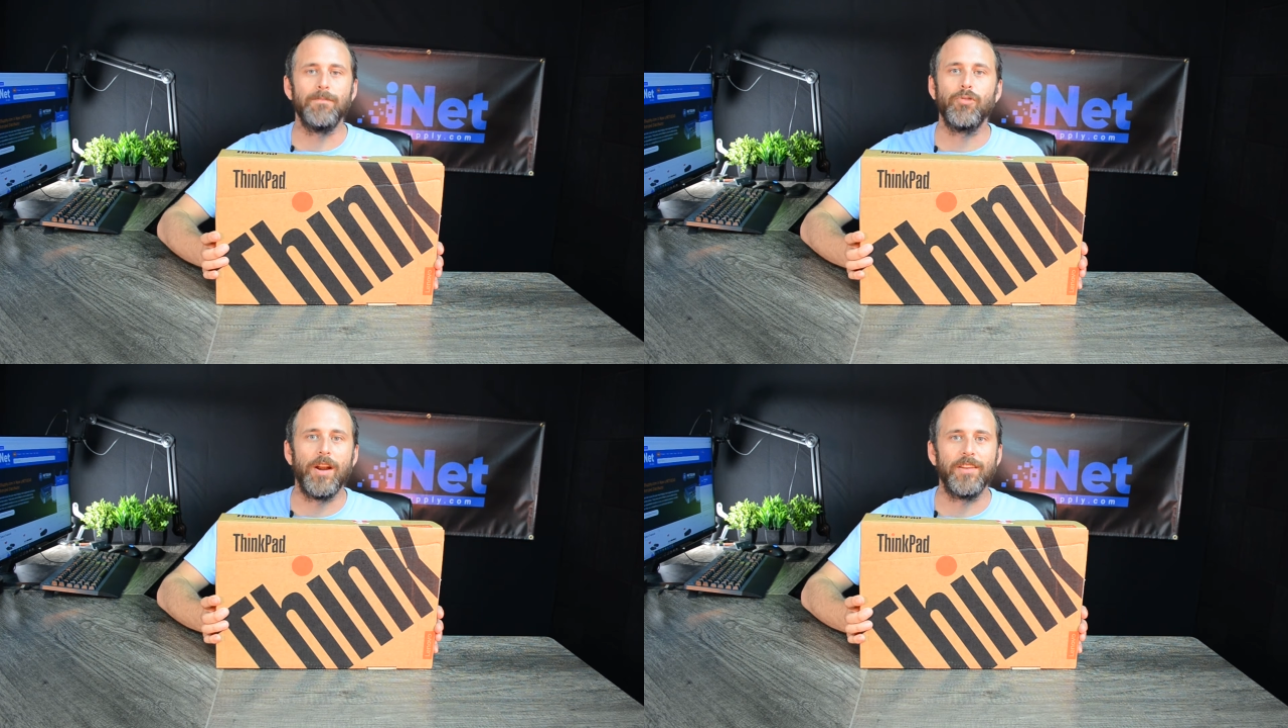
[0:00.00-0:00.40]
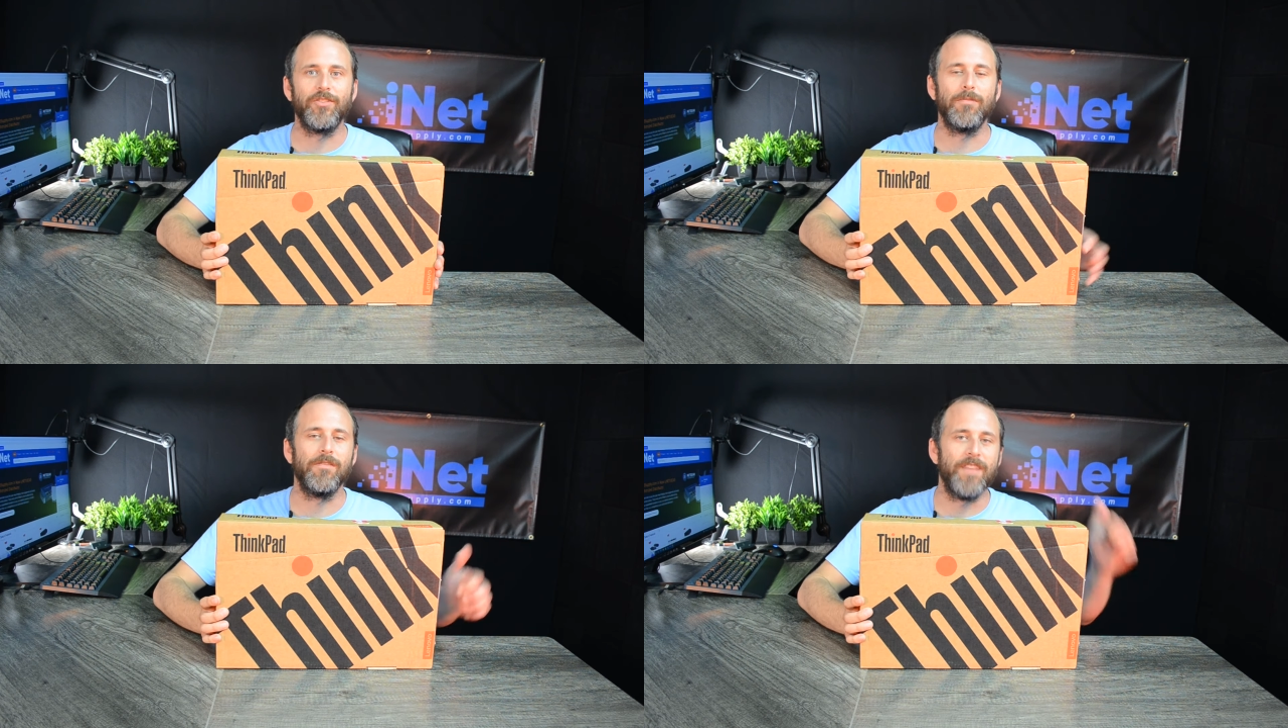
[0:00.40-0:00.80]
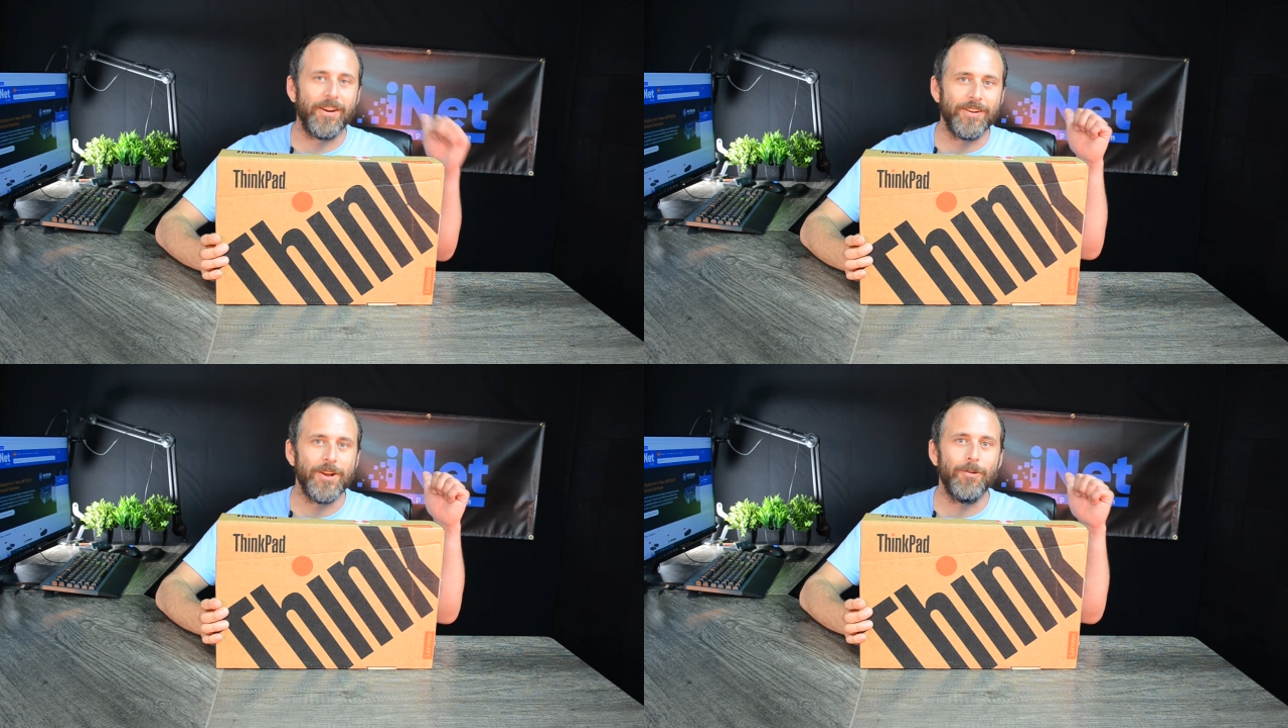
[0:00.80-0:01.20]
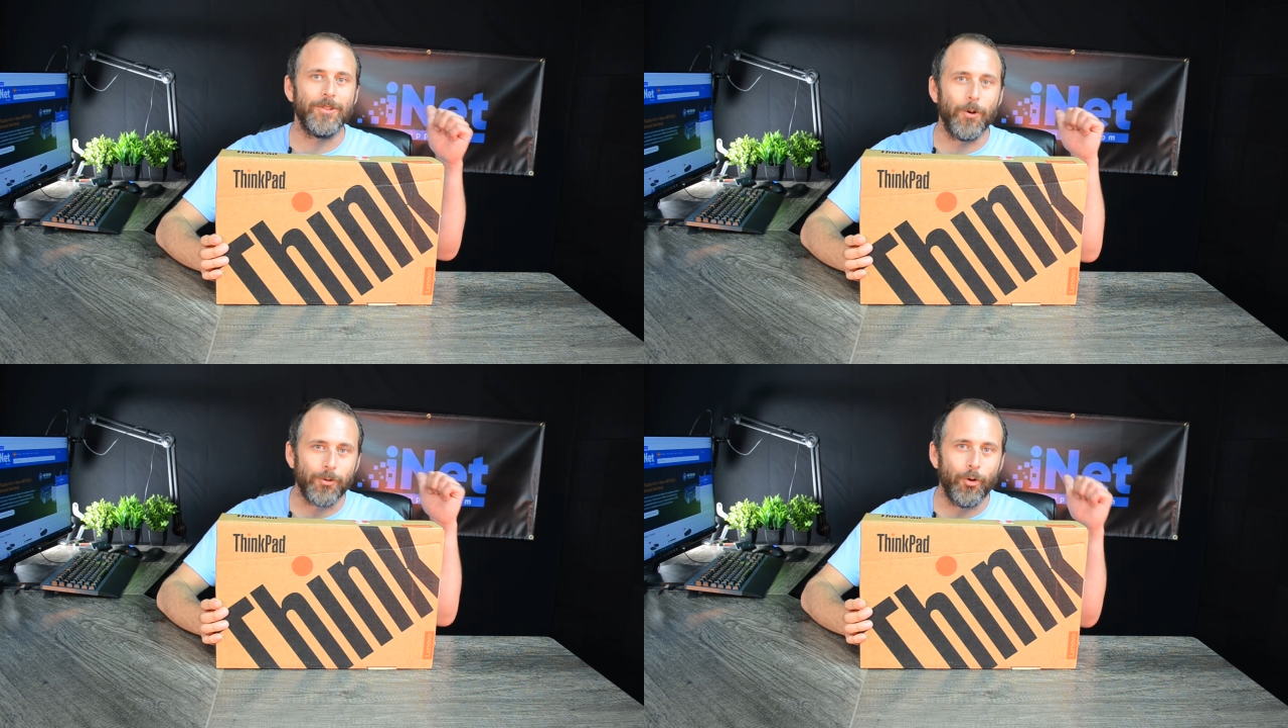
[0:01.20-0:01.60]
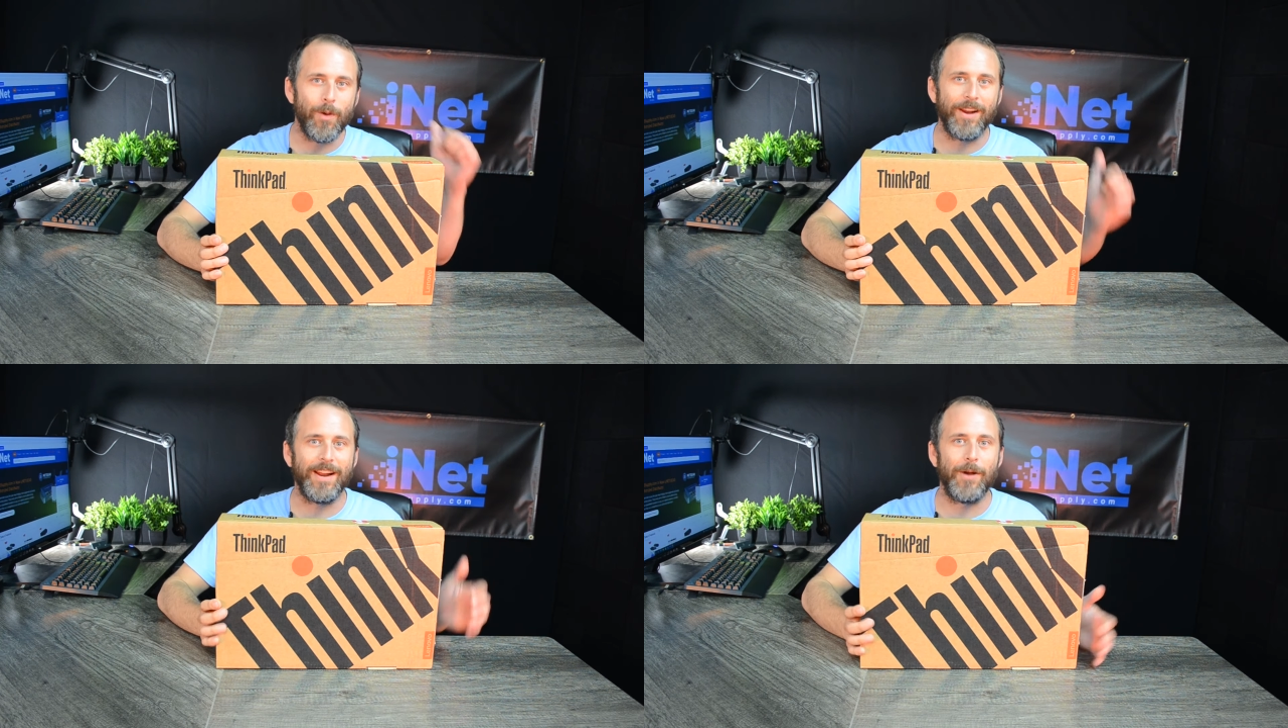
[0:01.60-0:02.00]
products from our very own local
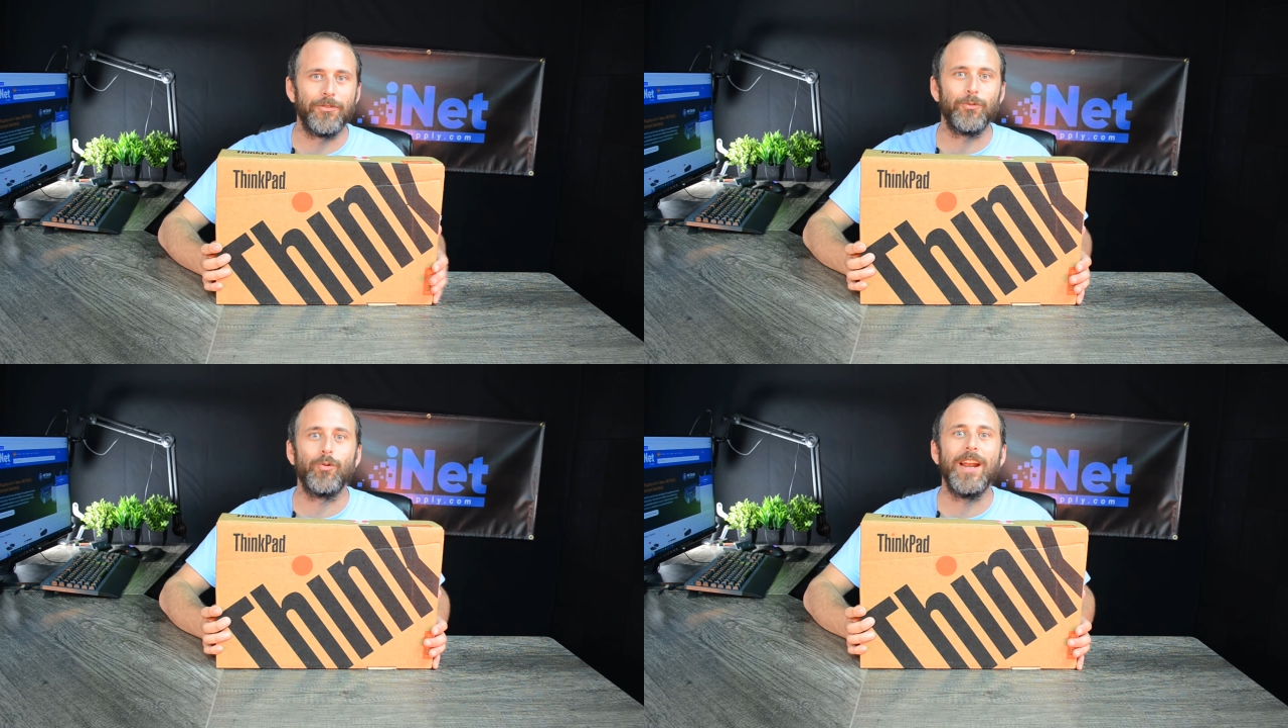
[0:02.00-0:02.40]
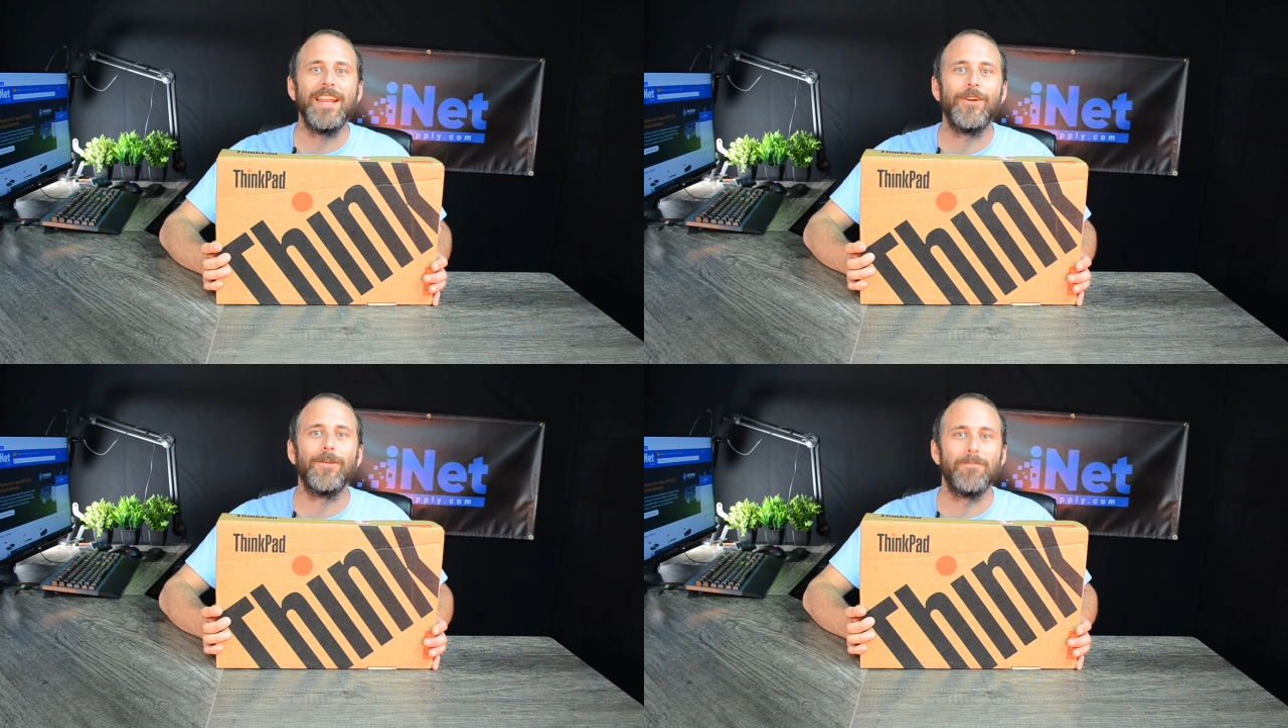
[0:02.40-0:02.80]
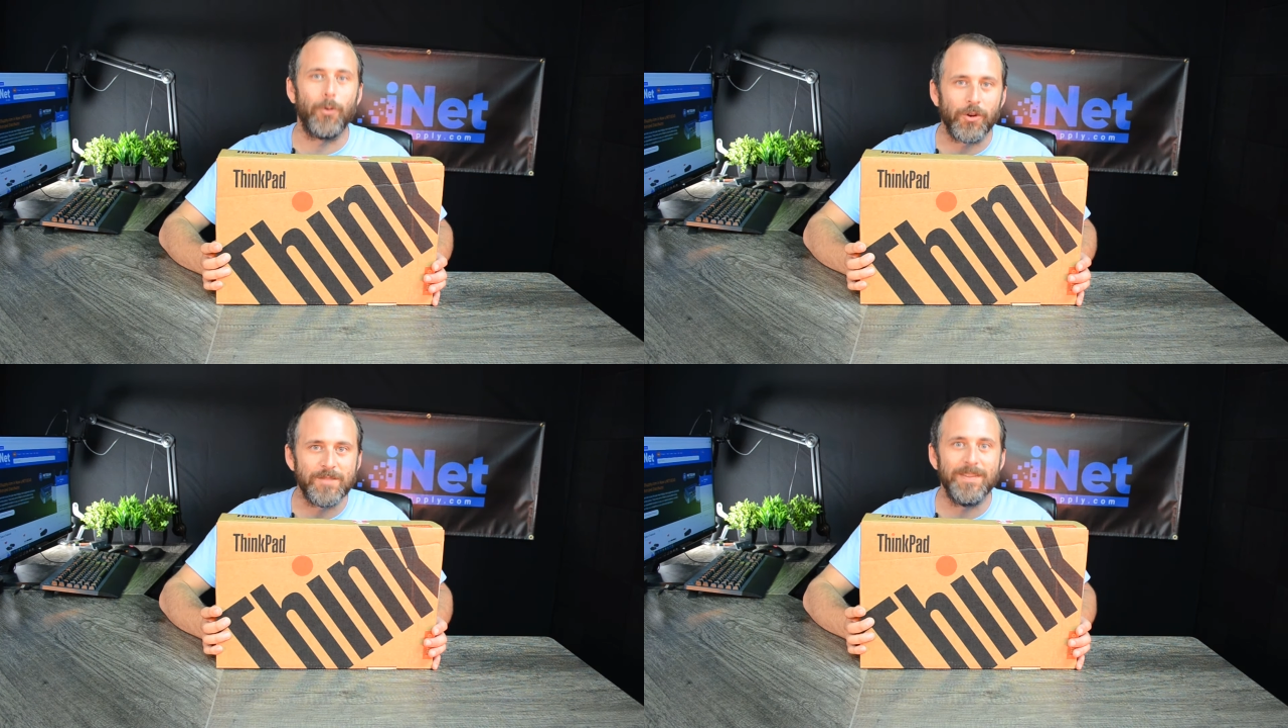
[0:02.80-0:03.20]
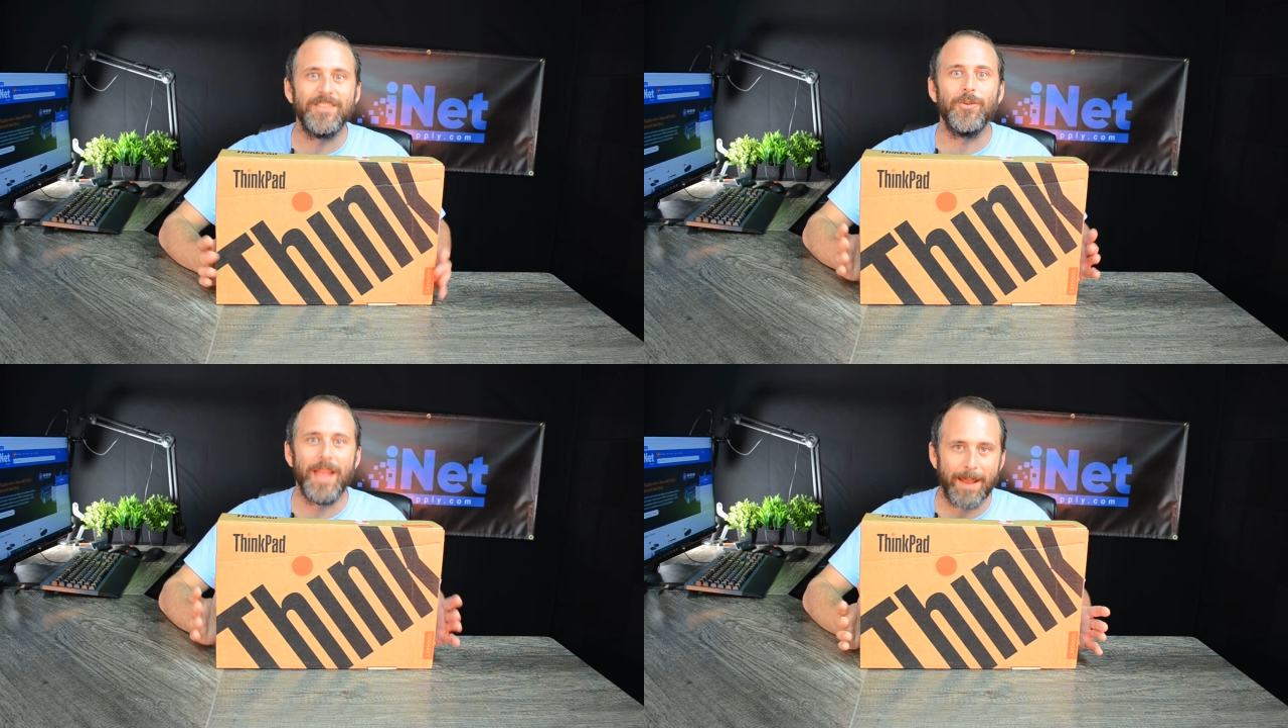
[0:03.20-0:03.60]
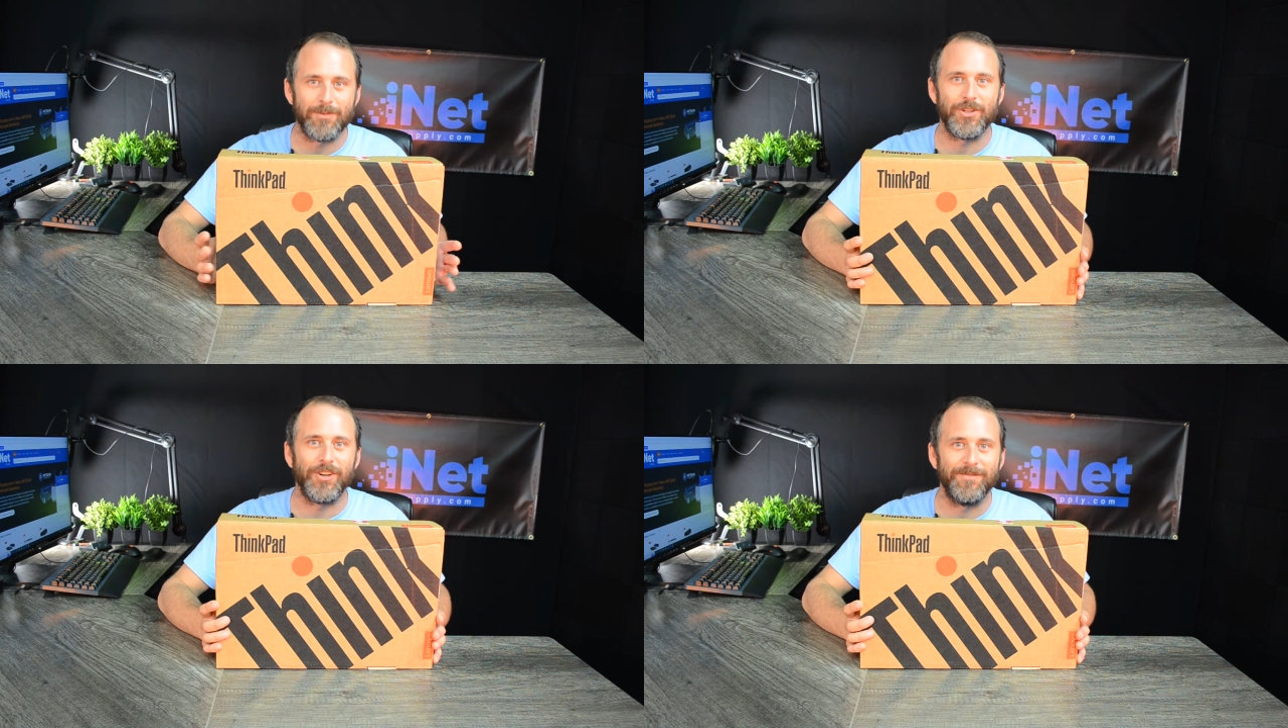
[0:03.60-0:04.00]
warehouse right here in Portsmouth, New
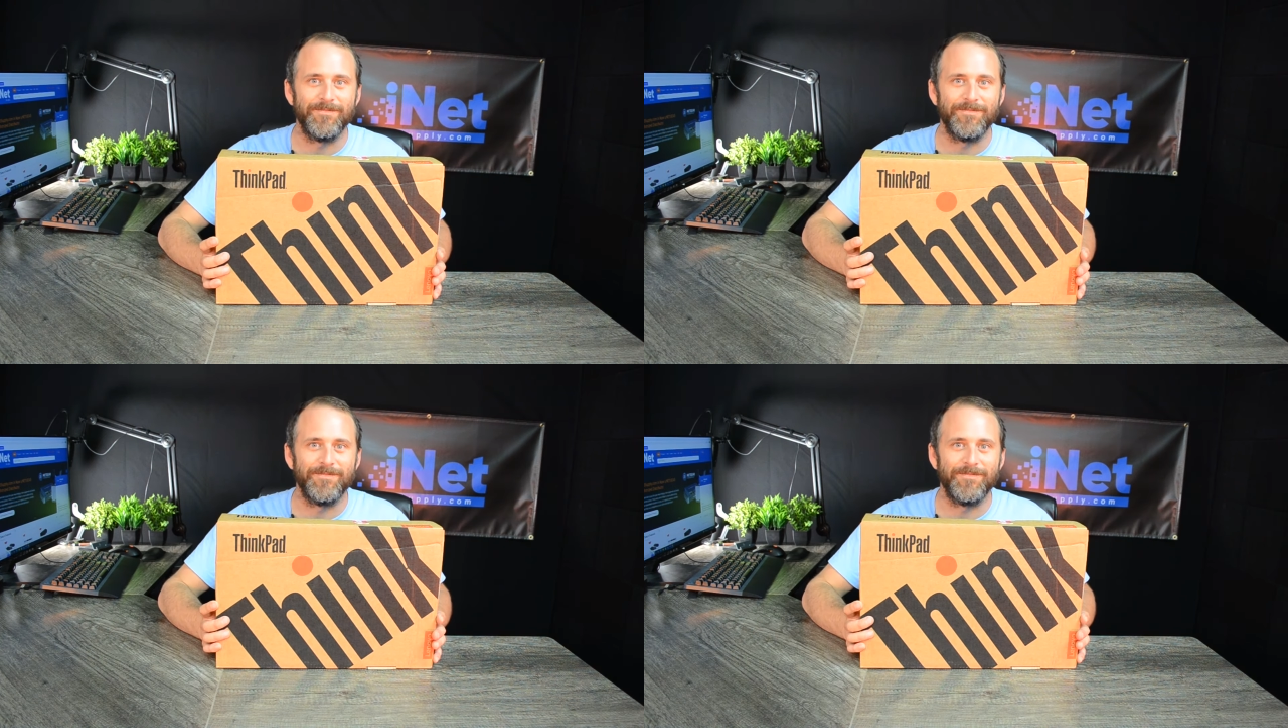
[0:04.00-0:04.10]
Hampshire.